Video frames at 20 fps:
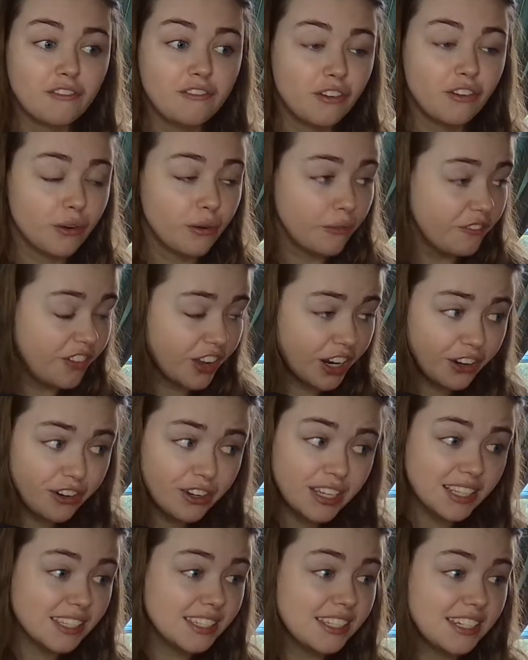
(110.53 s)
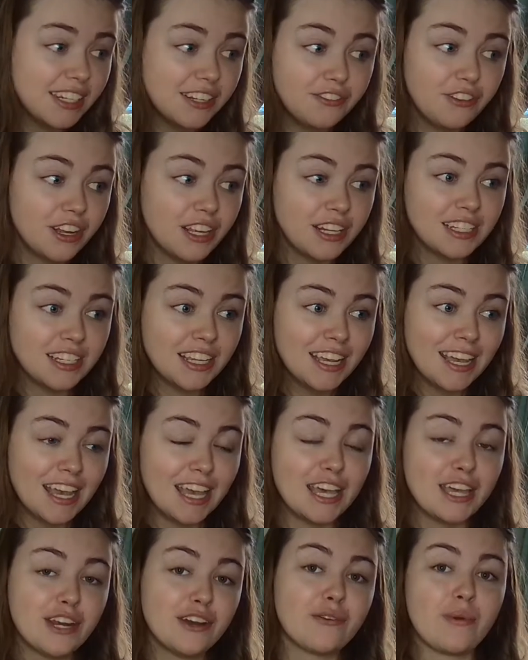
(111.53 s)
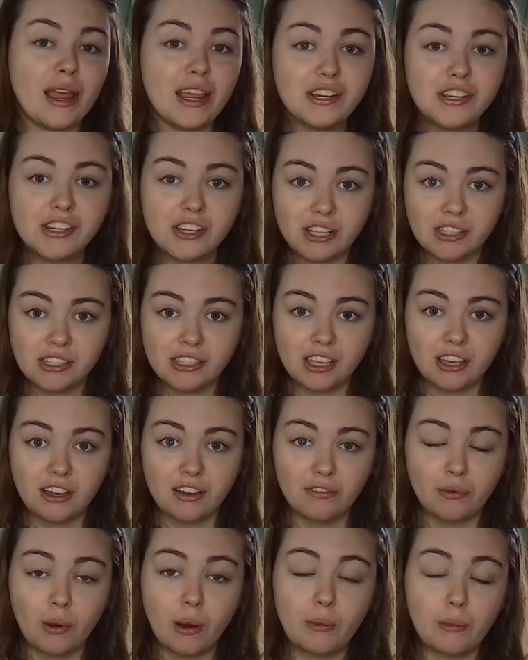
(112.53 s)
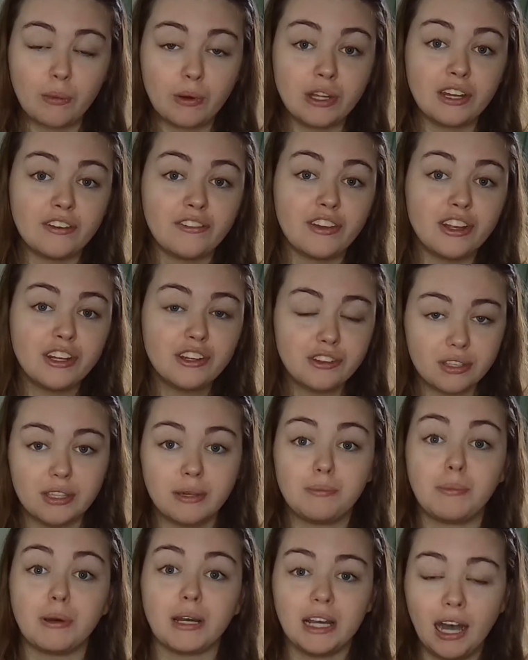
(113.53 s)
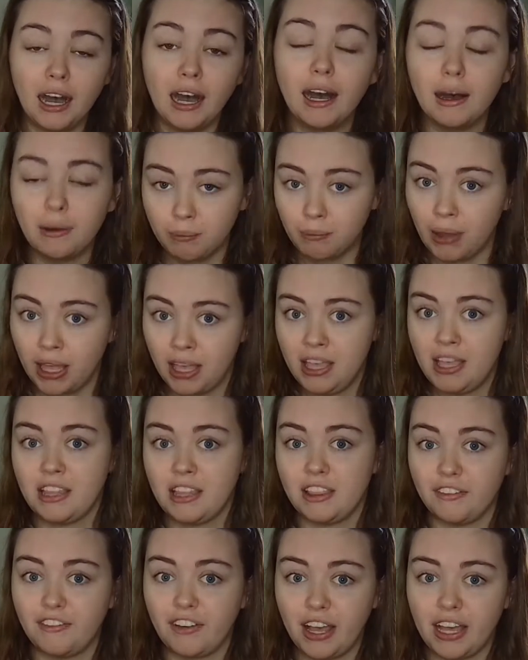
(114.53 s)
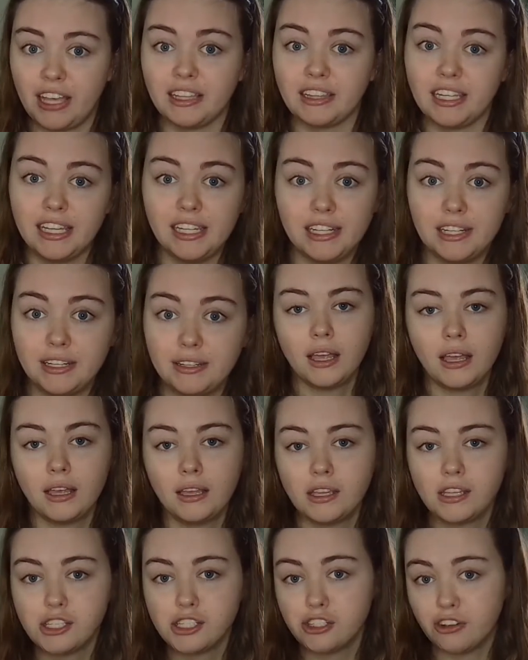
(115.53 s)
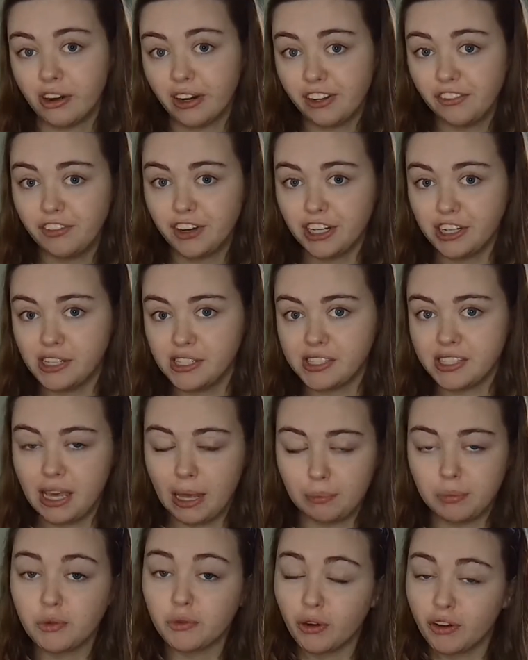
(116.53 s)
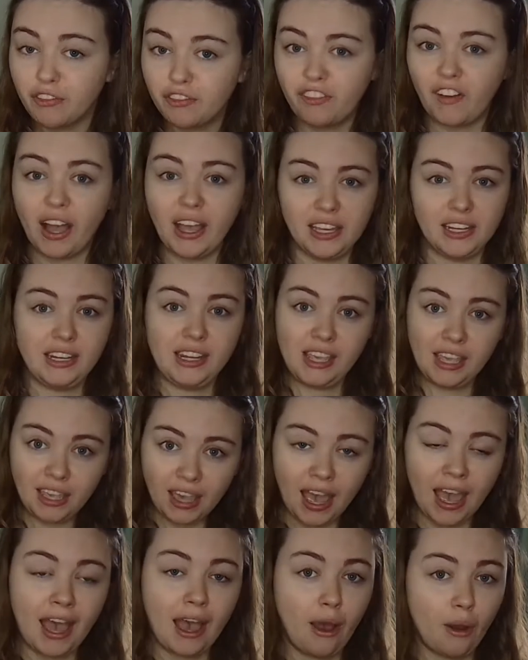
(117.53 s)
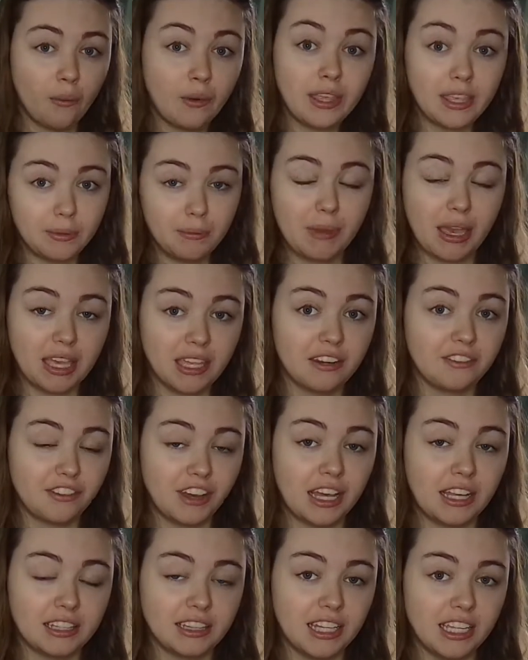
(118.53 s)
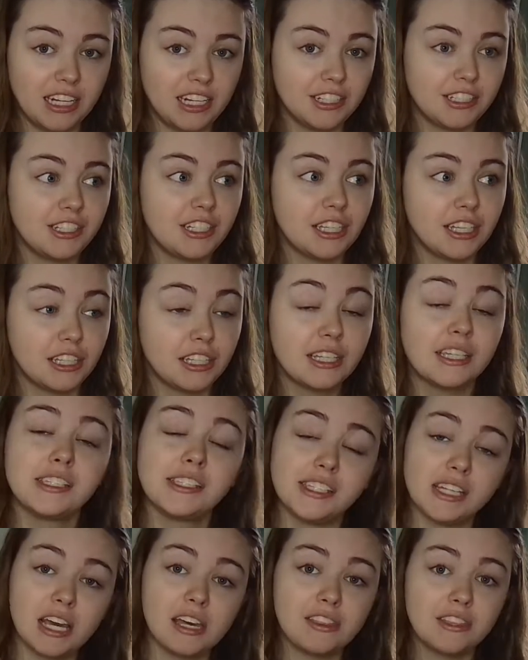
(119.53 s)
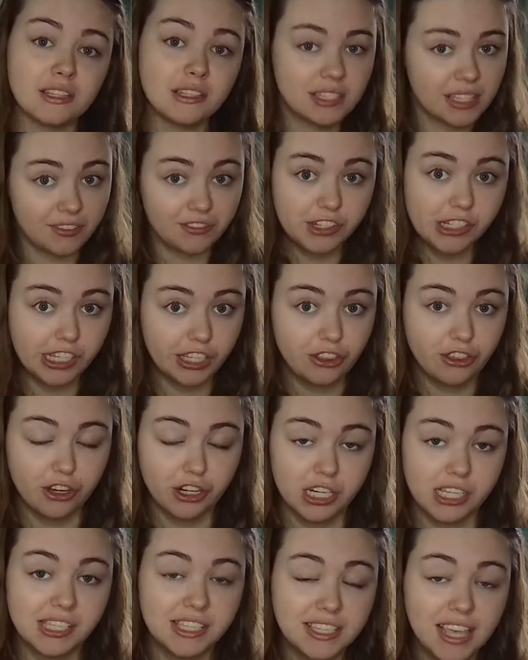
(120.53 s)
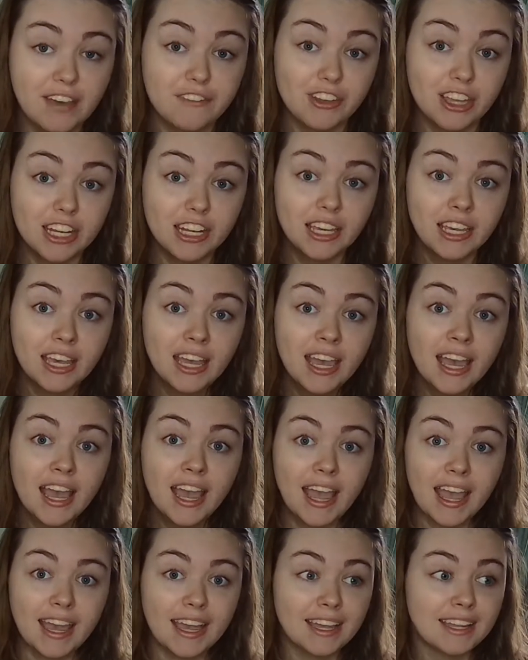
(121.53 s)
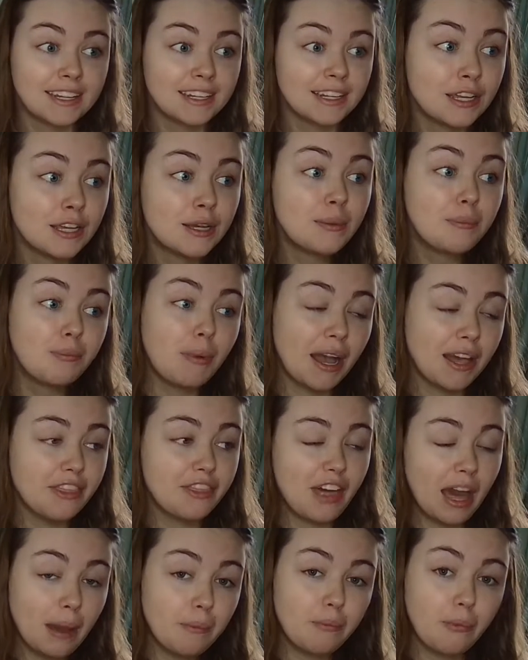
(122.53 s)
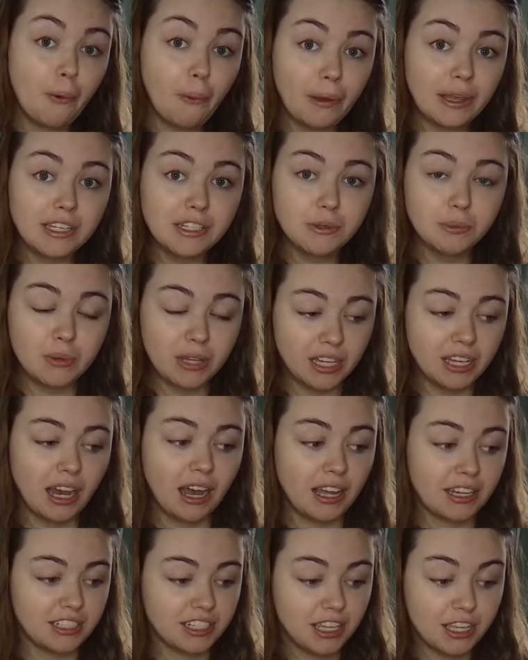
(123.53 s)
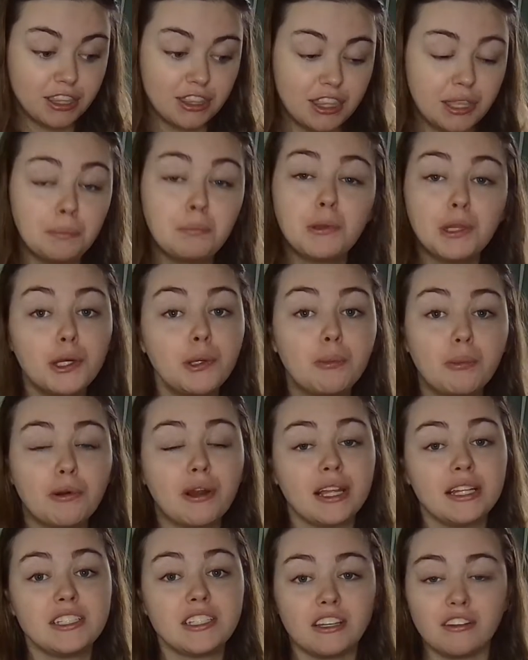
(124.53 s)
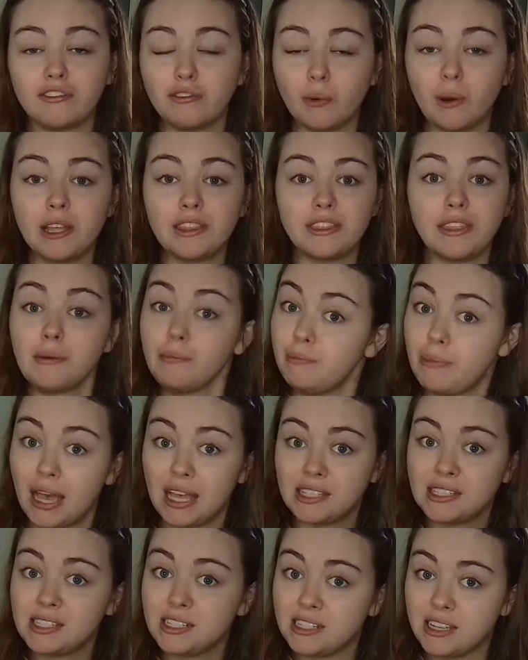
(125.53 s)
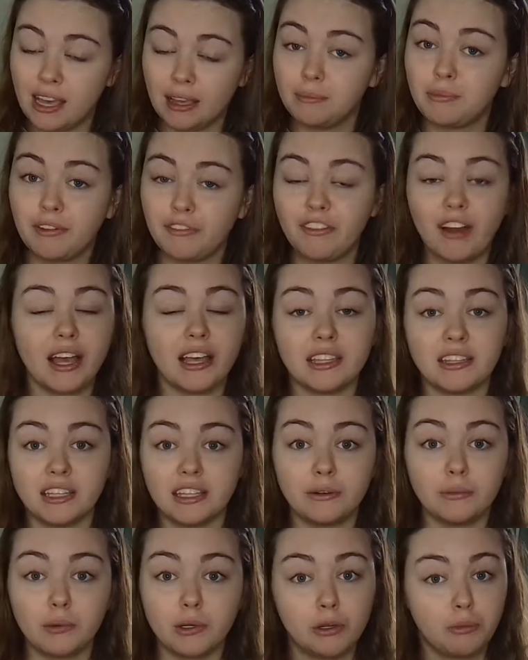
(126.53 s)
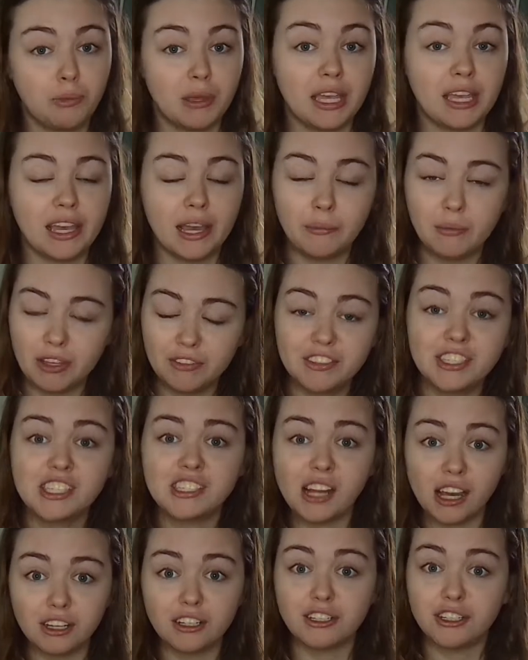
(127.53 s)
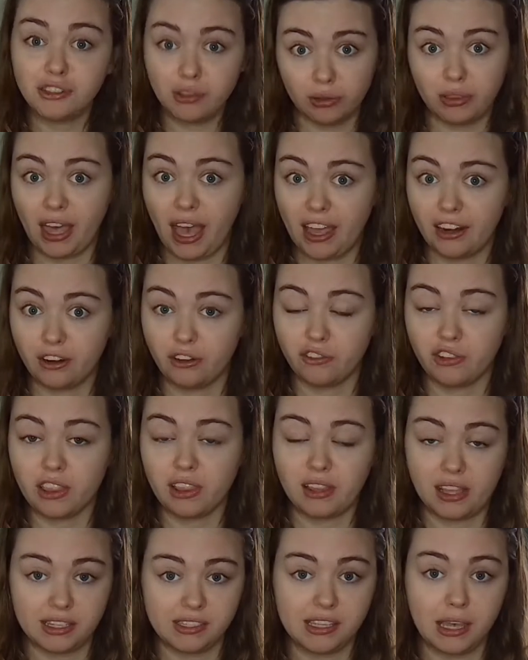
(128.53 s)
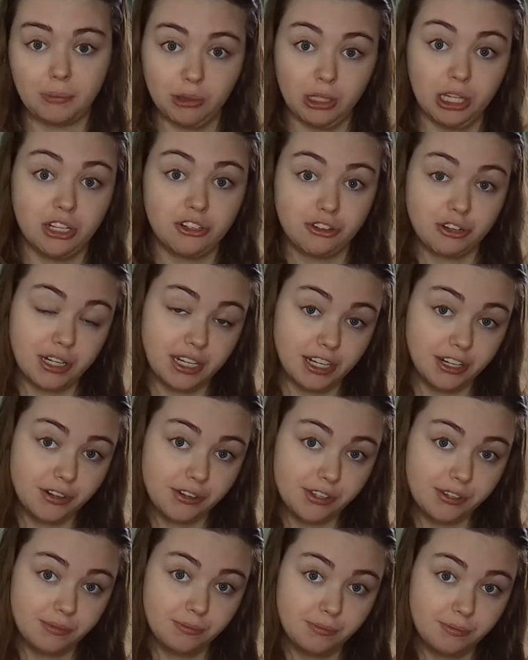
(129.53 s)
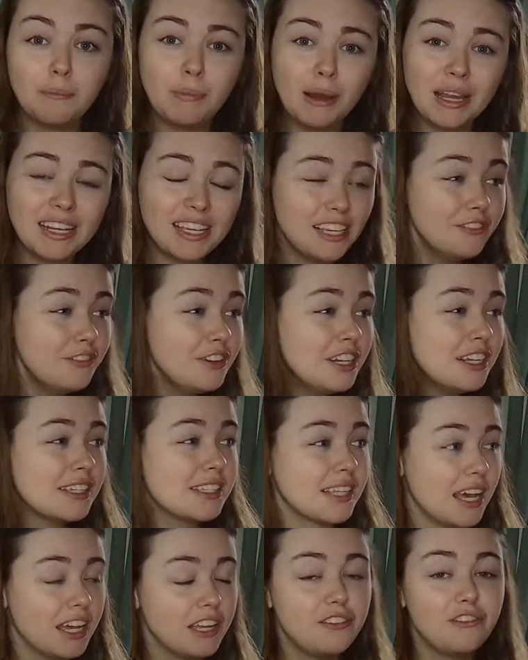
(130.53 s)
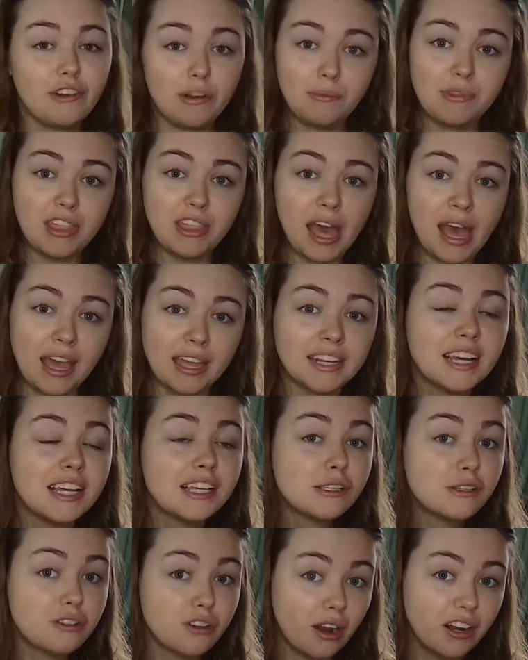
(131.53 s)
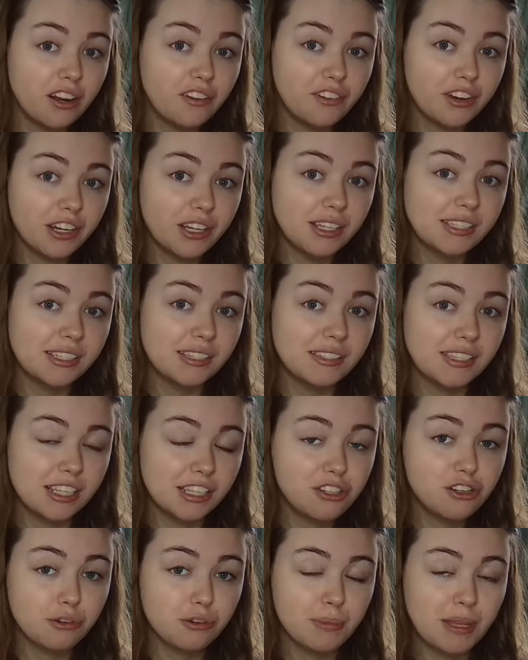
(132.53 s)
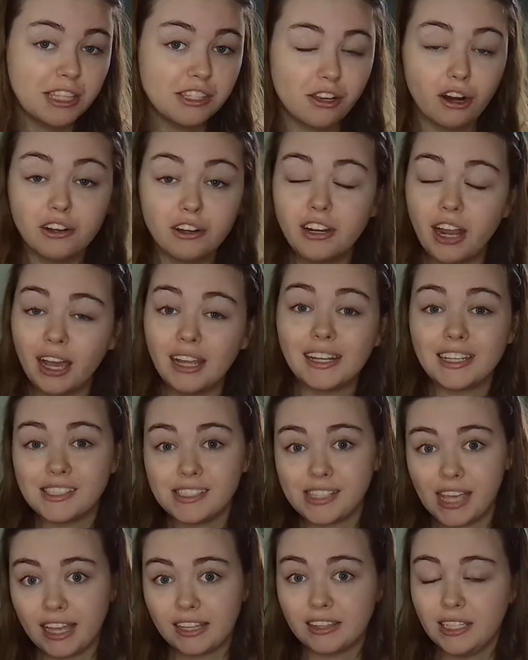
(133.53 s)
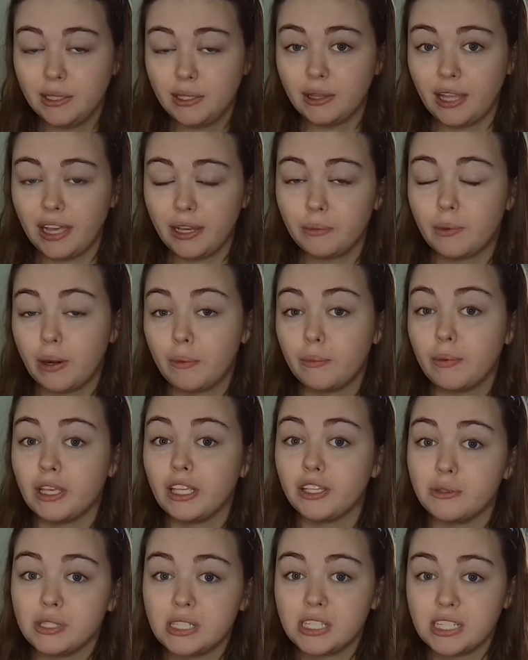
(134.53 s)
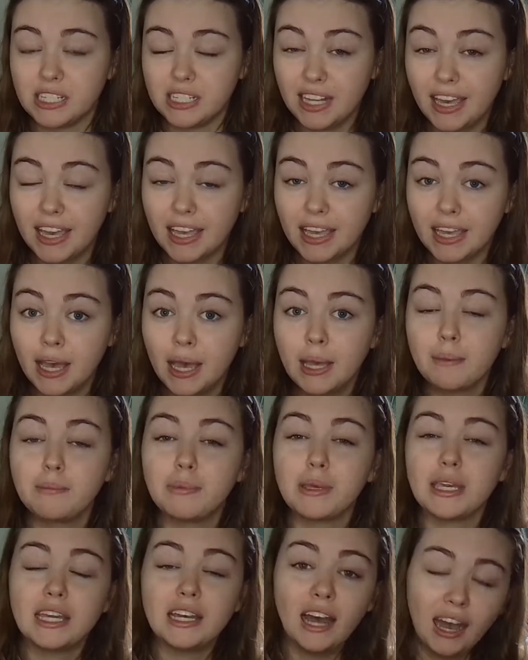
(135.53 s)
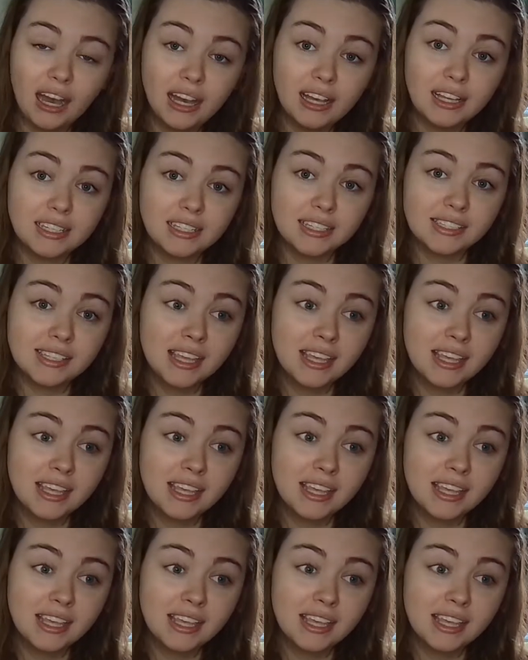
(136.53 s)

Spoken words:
various different iterations of what would eventually become the violin. Stradivarius kept refining how he made a violin until his death in 1737, and by that point we got the blueprint of what the best type of violin would be, and we've stuck to that over the last couple hundred years. But even aside from that, Stradivarius's instruments are not exactly like what we use today, because